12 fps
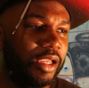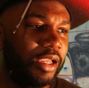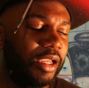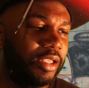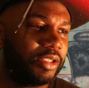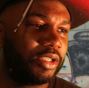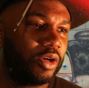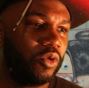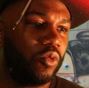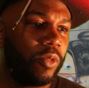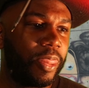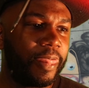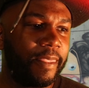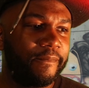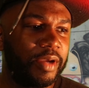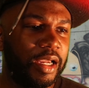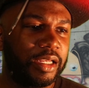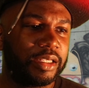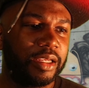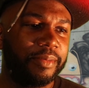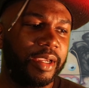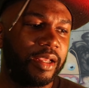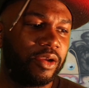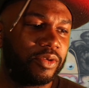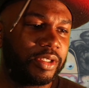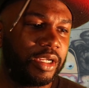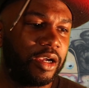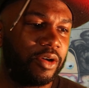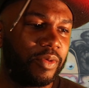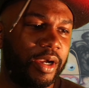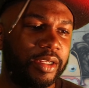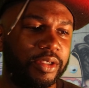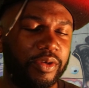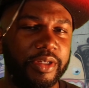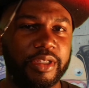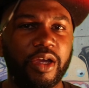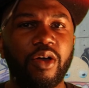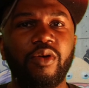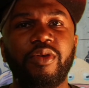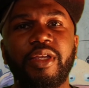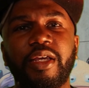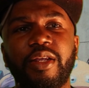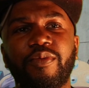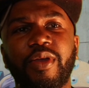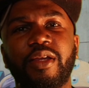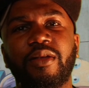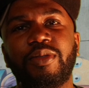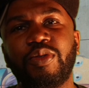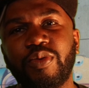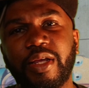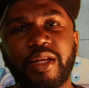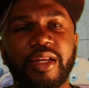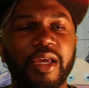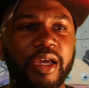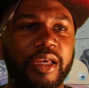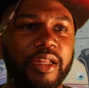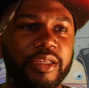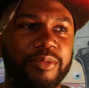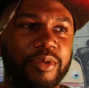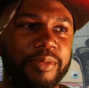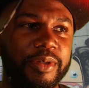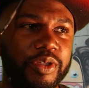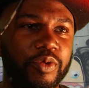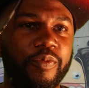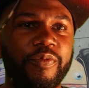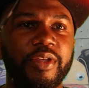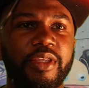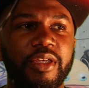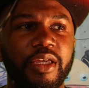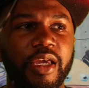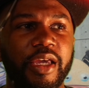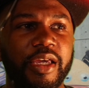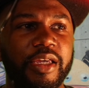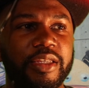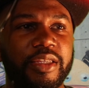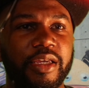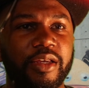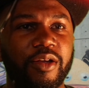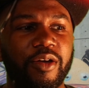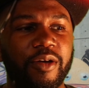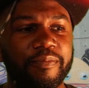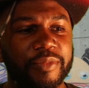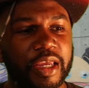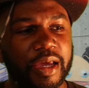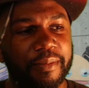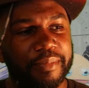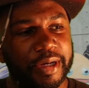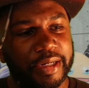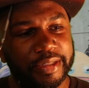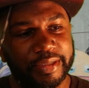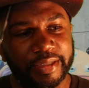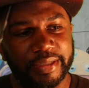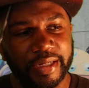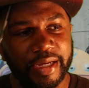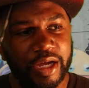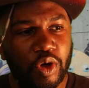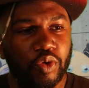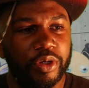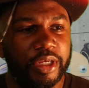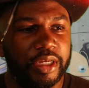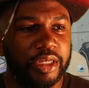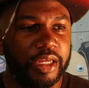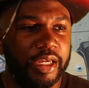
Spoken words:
And so I said, man, that don't sound right. So he said, oh yeah, they ringing up $299. They supposed to be $250. He said, but today only,